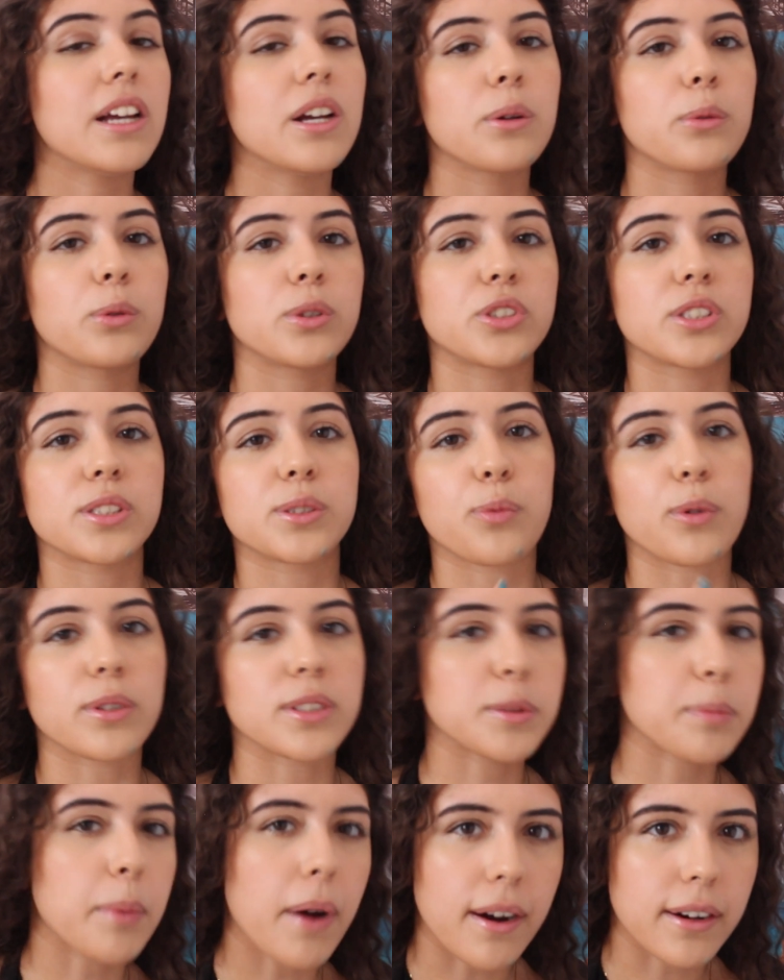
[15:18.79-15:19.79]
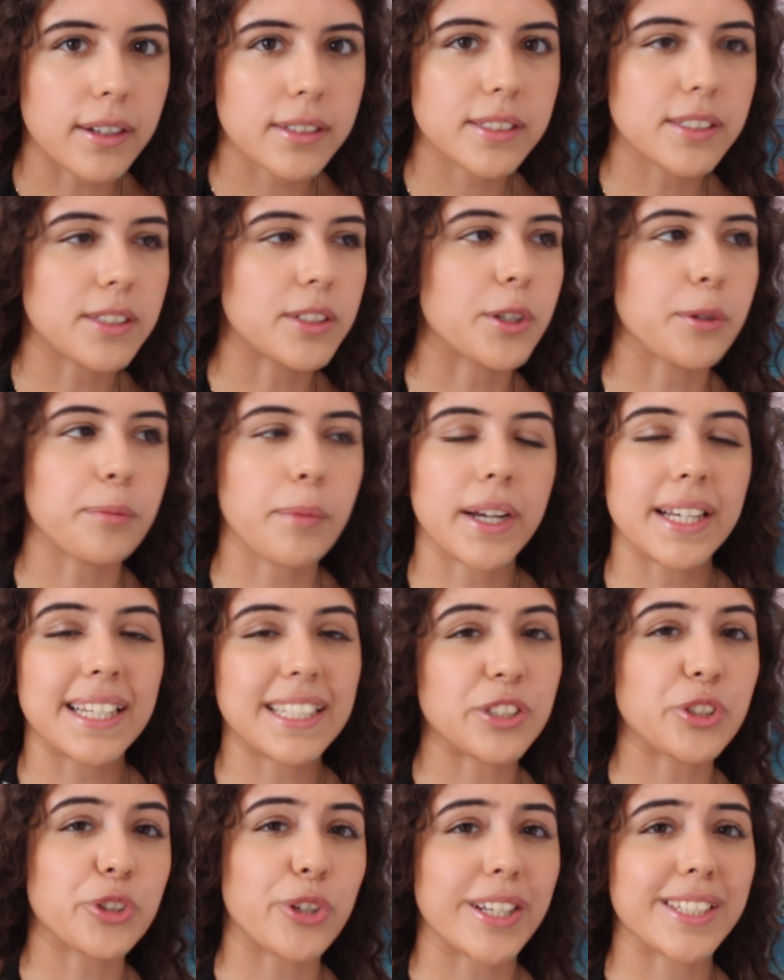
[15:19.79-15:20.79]
which is what sparked, you know, my
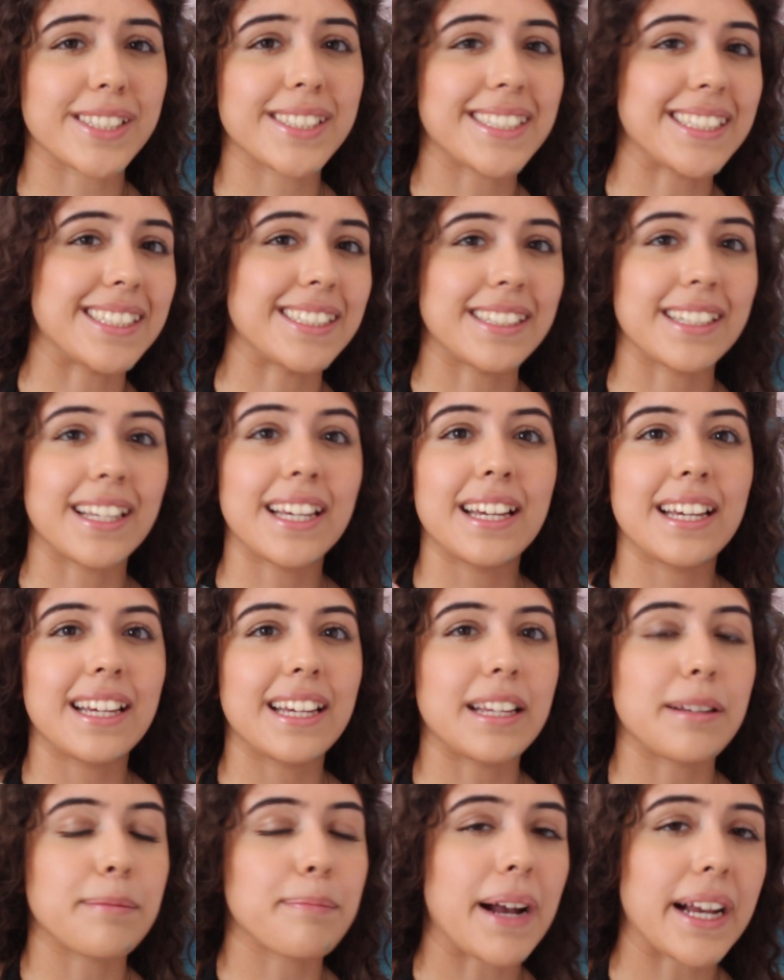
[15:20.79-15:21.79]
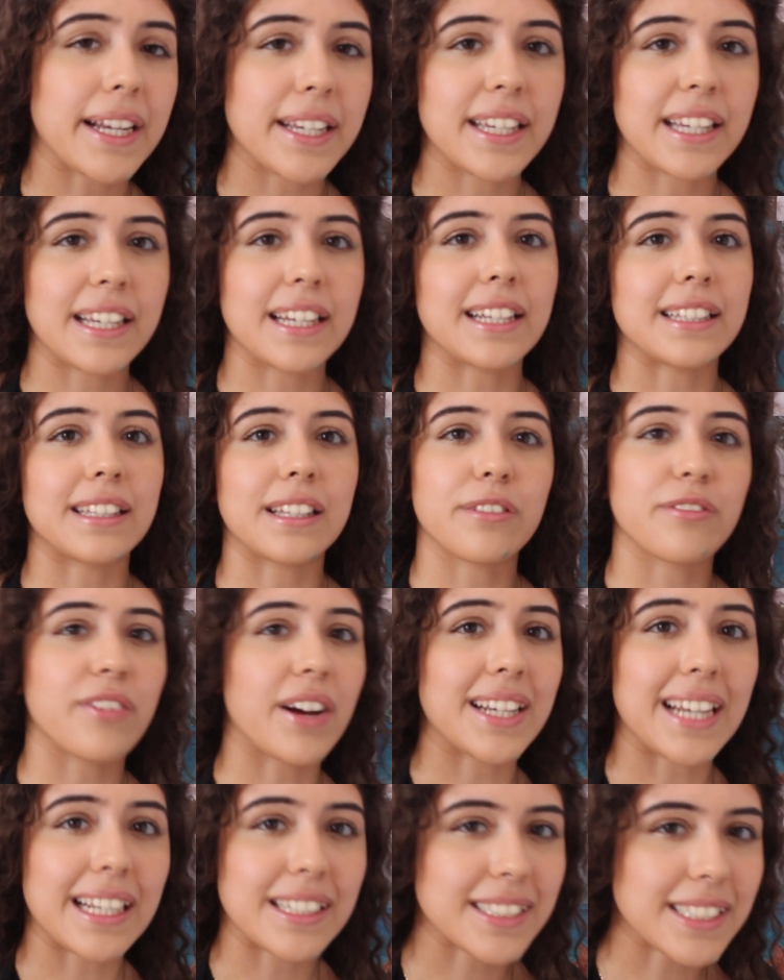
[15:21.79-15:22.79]
interest in banking and the
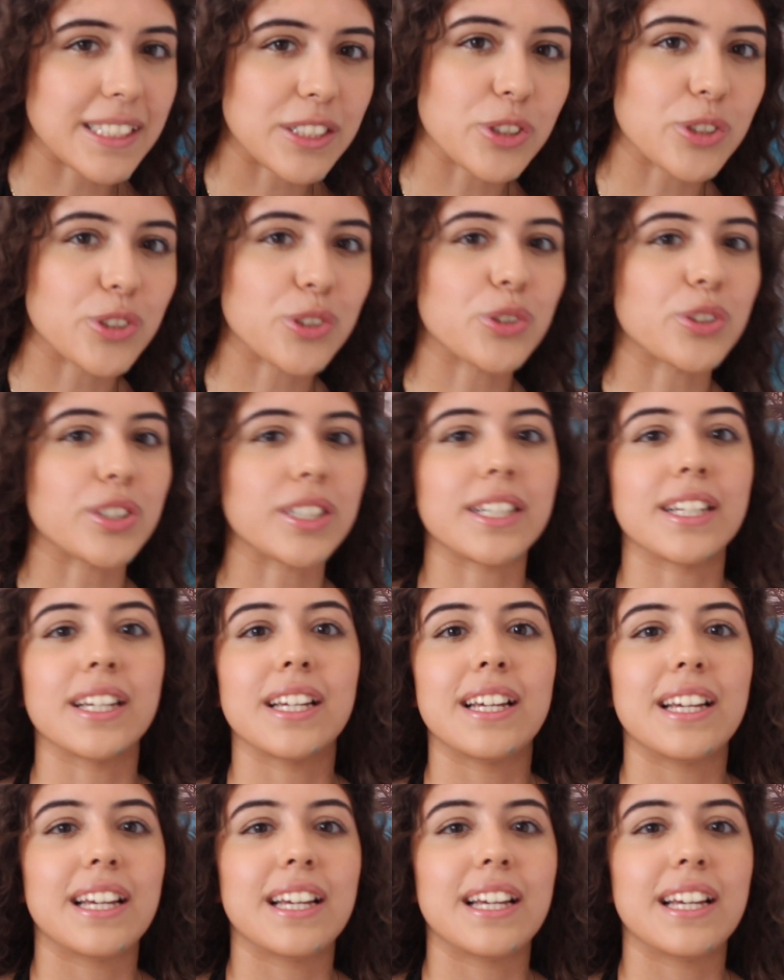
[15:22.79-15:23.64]
finance industry.